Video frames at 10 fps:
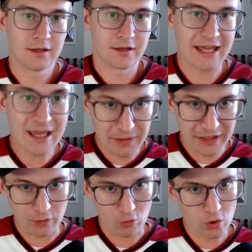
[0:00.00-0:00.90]
Keeping
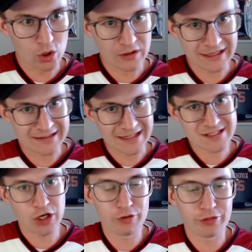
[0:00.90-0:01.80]
it rolling, let's
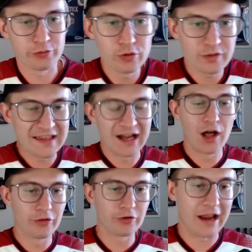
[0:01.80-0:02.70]
go through the
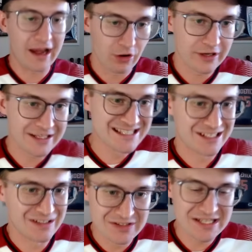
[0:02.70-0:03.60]
other areas
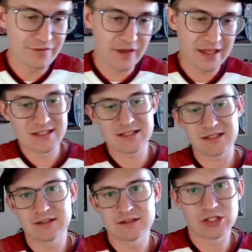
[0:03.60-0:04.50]
of defense
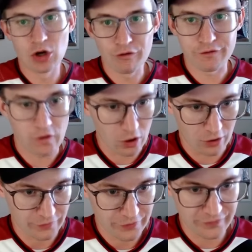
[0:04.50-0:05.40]
so
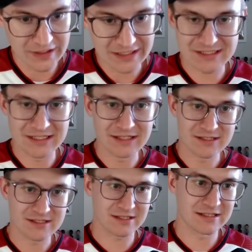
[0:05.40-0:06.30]
far. The Phoenix
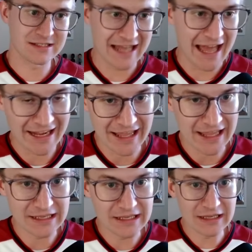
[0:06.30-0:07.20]
Suns had
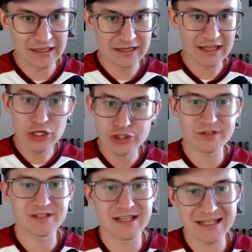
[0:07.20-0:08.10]
an
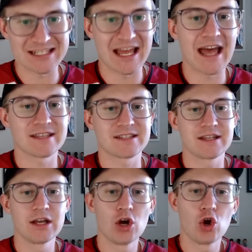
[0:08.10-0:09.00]
interesting
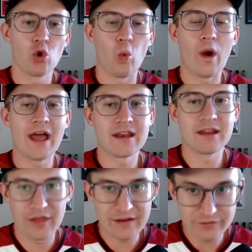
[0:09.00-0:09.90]
test when
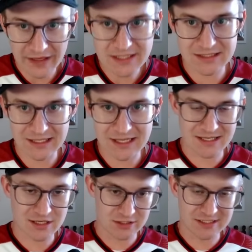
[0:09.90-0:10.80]
they faced the Los
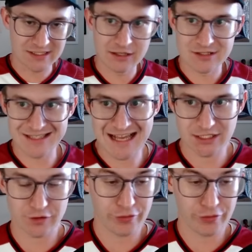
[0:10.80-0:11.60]
Angeles Lakers last